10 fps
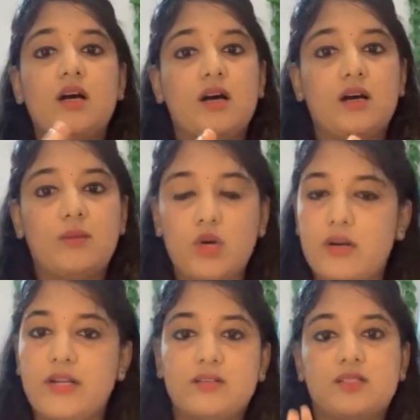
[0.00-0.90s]

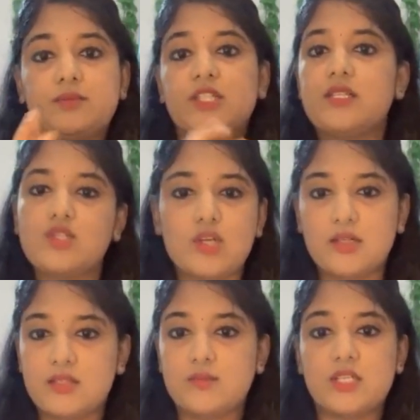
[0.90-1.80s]
moderate subject, and
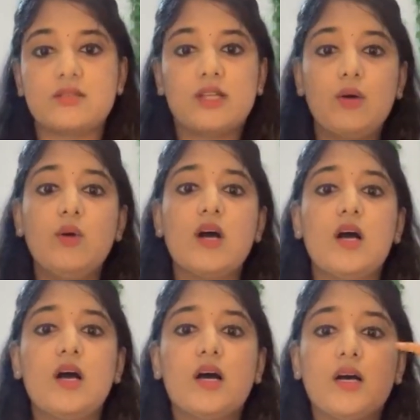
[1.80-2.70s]
short subjects. Now,
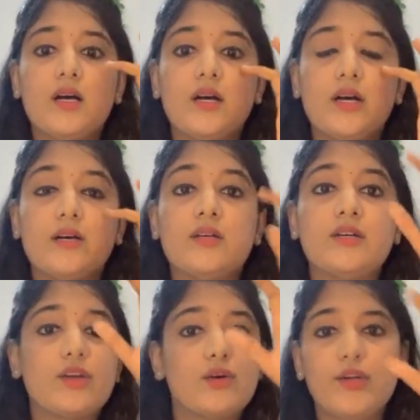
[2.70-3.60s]

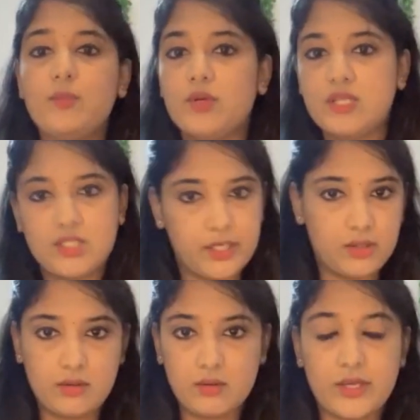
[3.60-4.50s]
you're going to put a
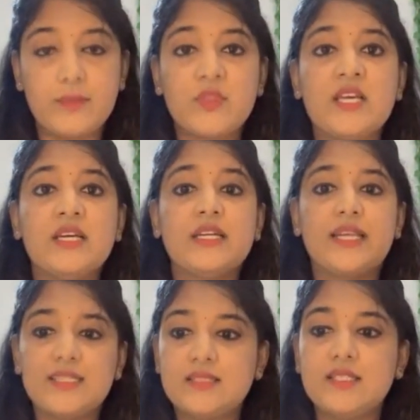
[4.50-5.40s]
schedule. Okay,
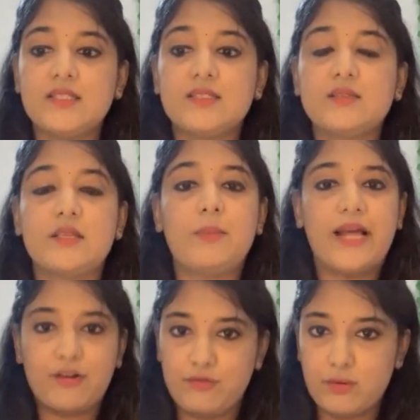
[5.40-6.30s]
next thing is the
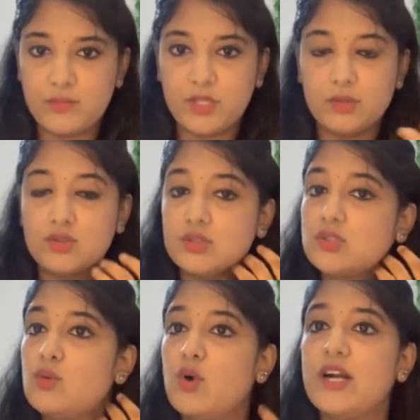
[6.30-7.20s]
platform that you choose.
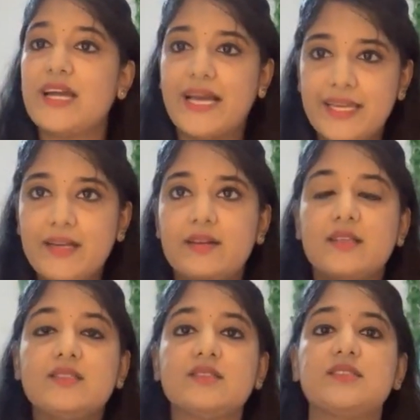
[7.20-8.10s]
So what I did
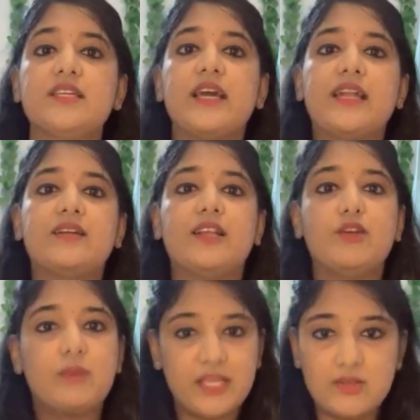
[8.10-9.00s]
is, see, I'll tell
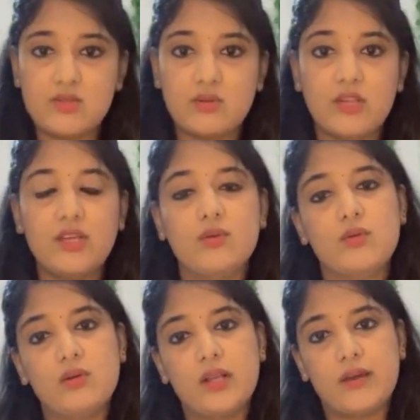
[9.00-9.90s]
you my story. You
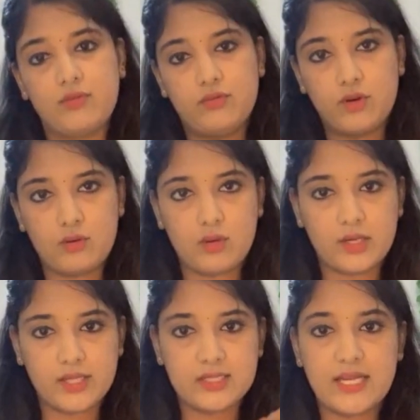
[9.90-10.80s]
don't have to follow
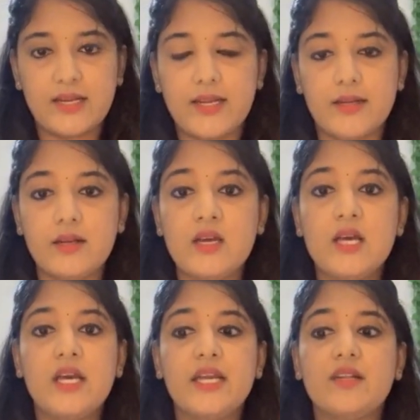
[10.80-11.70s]
what exactly I did.
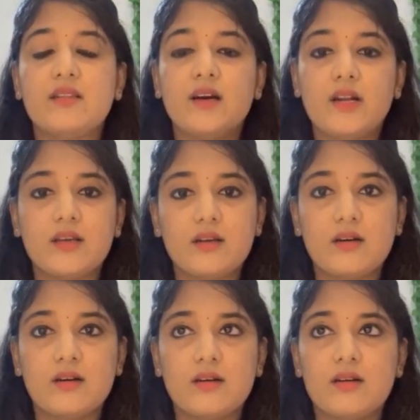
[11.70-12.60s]
In third year,
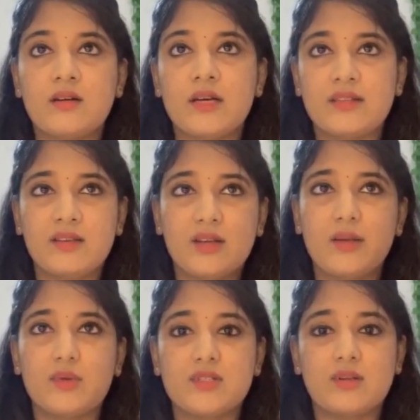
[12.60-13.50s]
I think I
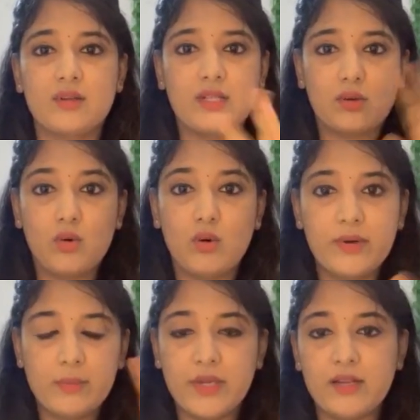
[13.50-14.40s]
was in that
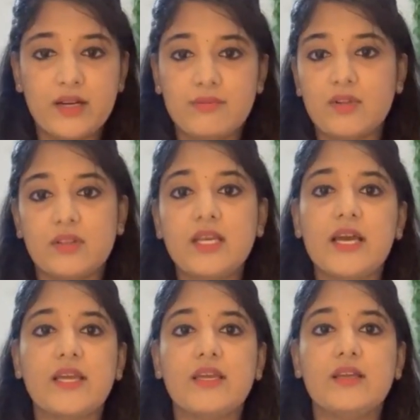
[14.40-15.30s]
COVID period, everything.
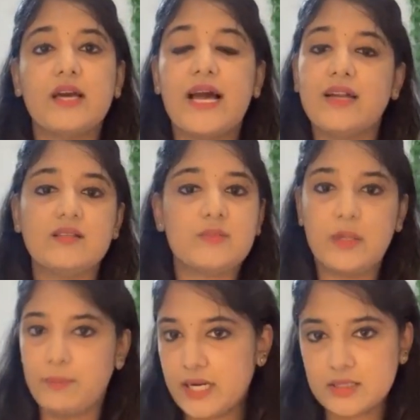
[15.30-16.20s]
I had this
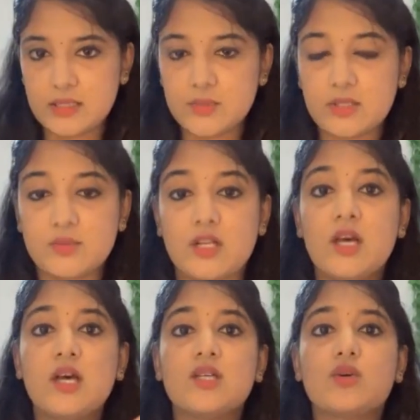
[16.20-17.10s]
Prep Ladder subscription.
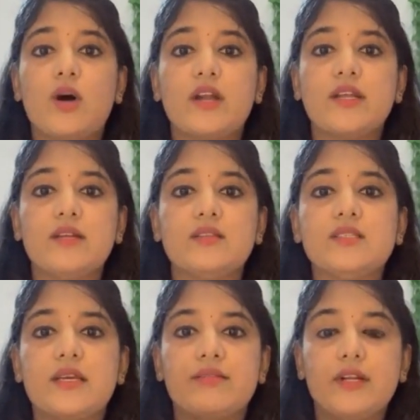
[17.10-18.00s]
So what I did
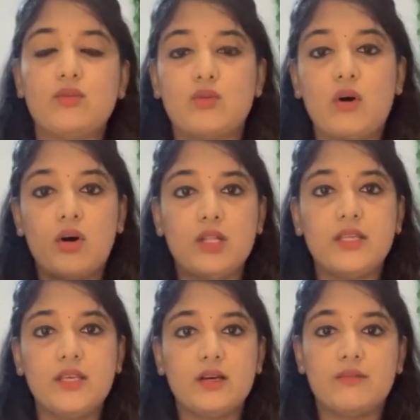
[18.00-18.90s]
is I went through all
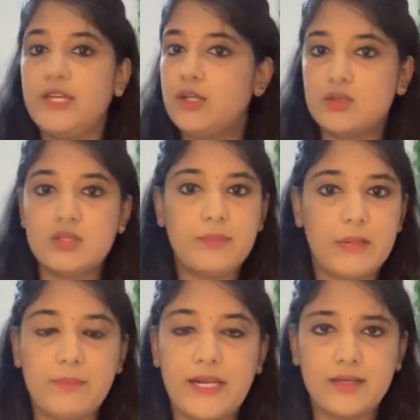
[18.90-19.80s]
the videos in
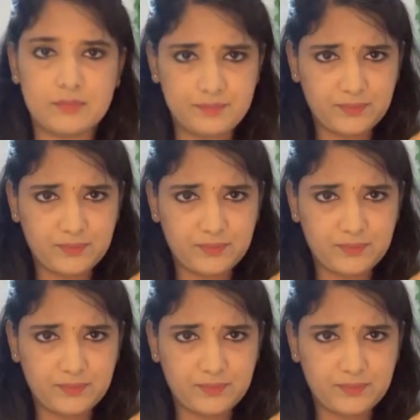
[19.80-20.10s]
Prep Ladder,